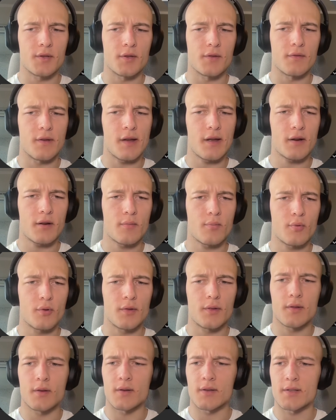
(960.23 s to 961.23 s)
of the anchor point
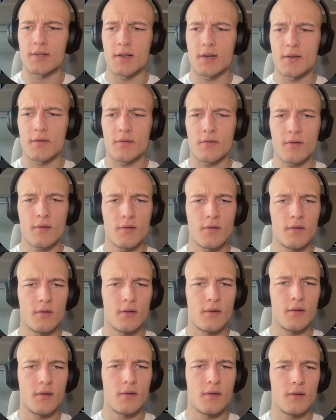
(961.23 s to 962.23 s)
to the center,
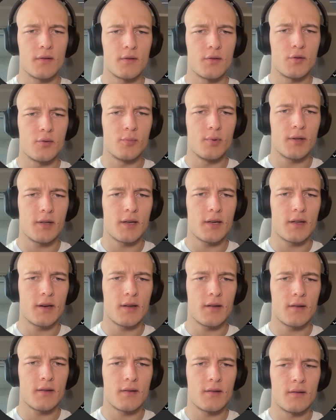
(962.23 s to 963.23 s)
duplicate
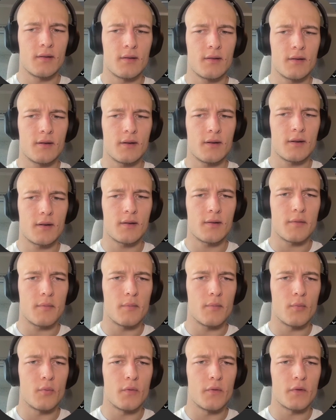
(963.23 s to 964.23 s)
it and
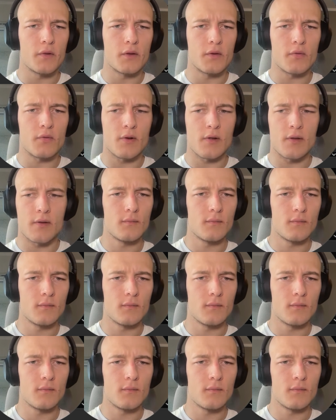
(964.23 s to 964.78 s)
move it to the right.